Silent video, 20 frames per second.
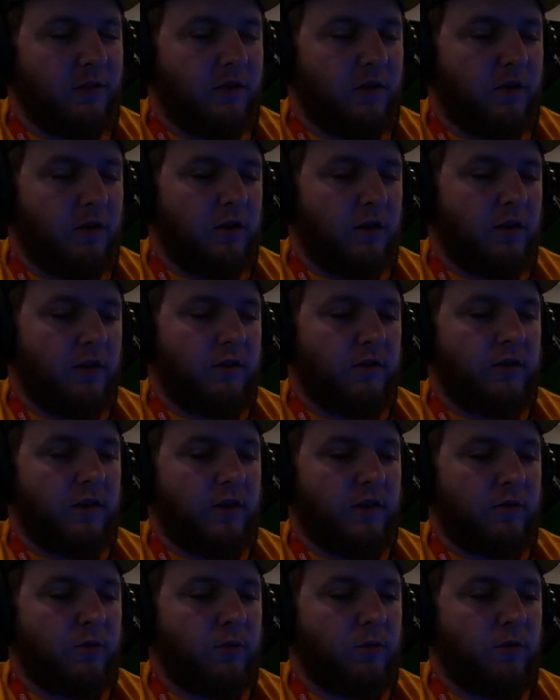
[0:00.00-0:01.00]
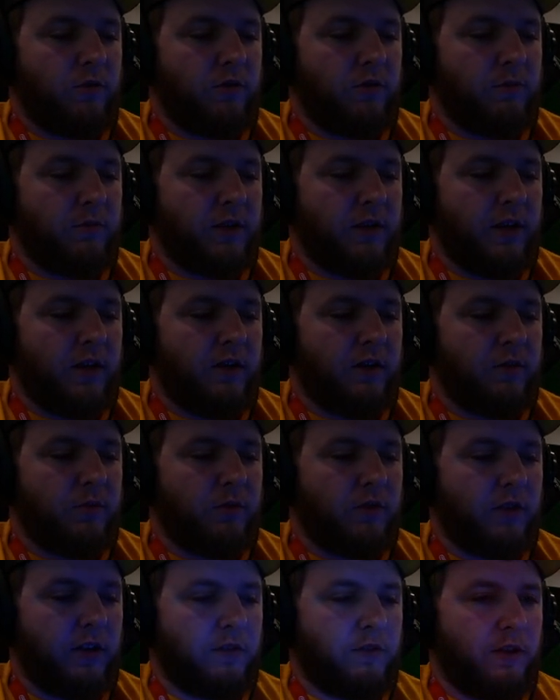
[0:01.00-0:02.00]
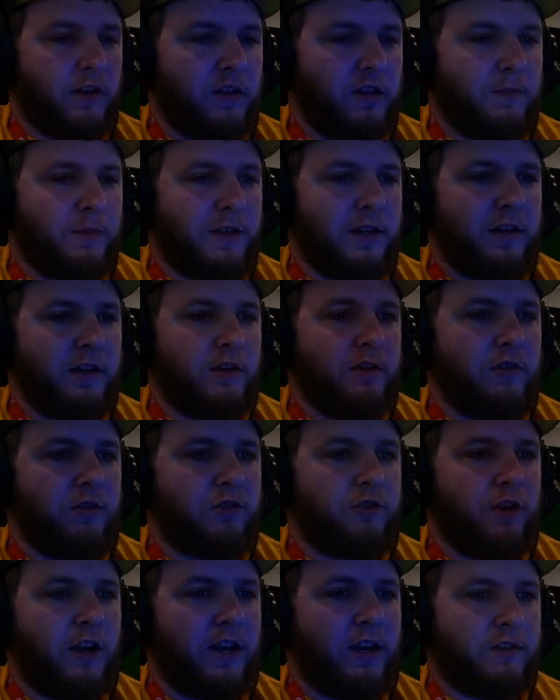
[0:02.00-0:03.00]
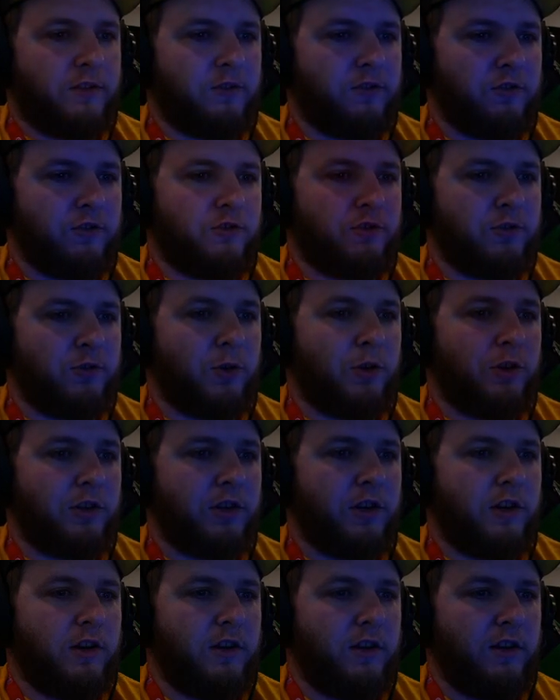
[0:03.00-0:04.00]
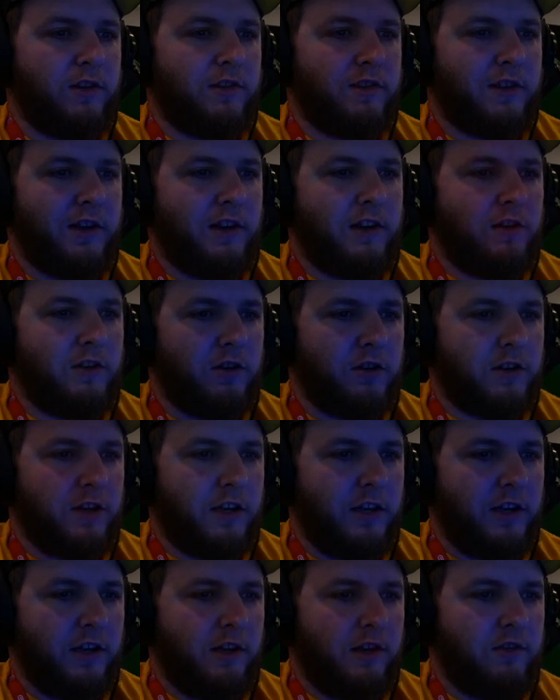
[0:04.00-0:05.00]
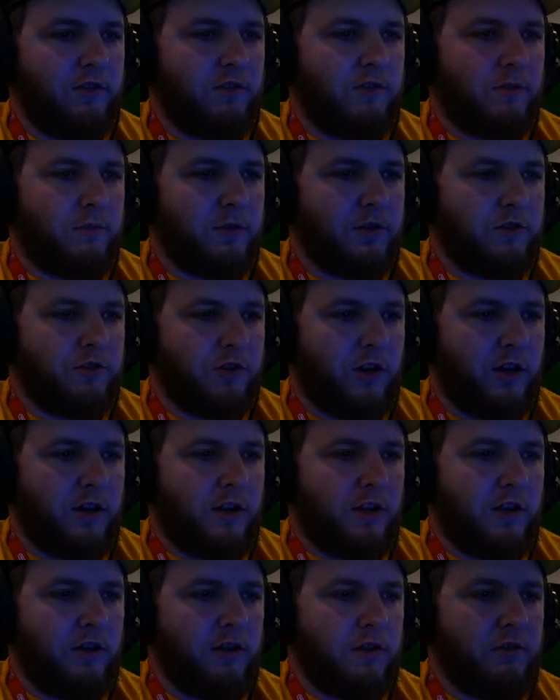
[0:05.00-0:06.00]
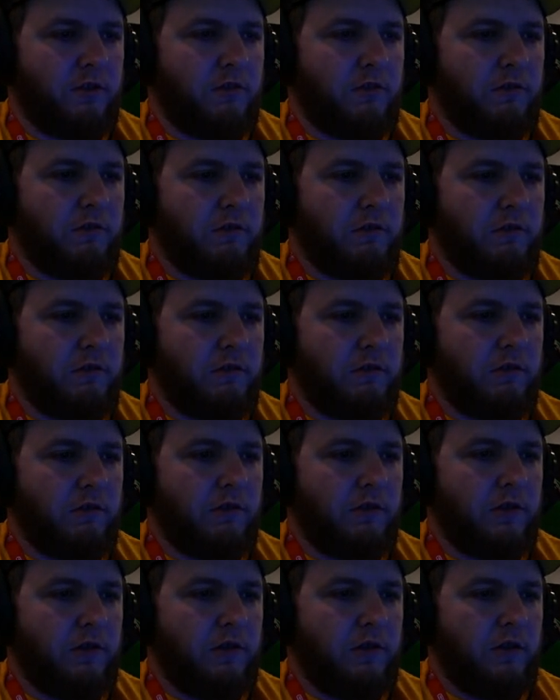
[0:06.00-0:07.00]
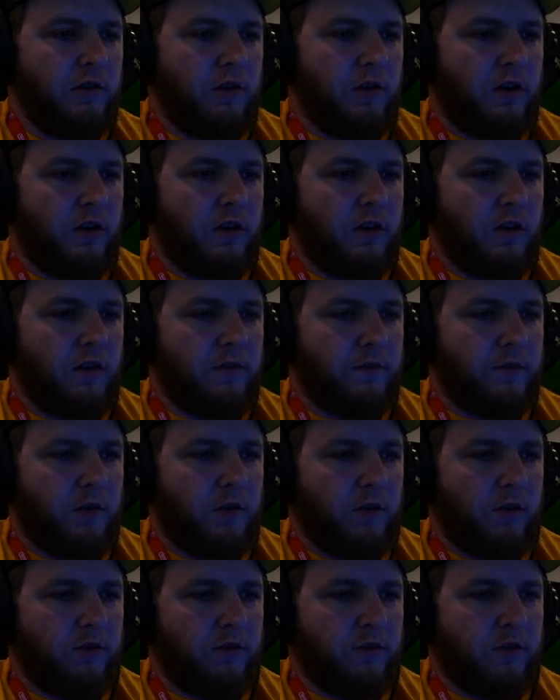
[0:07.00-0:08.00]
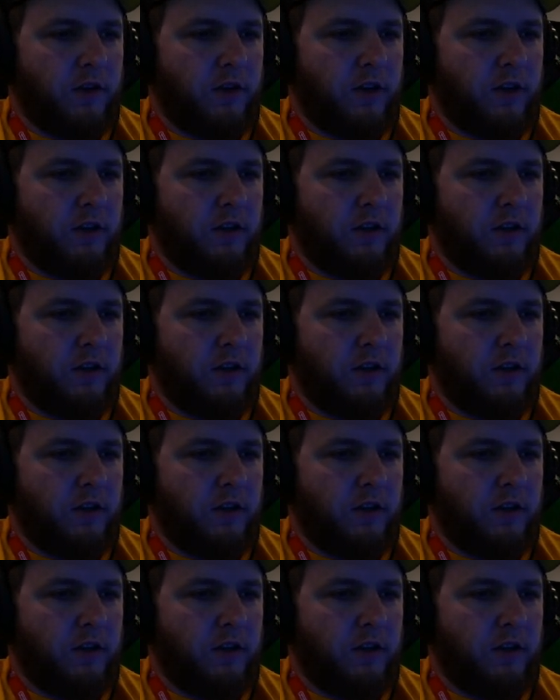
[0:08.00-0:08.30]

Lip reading: It's got a cool little mechanic where, like, right at the beginning of the track, there's a shortcut, and it's kind of hard to hit, so I'm going to try to hit it. And it involves, like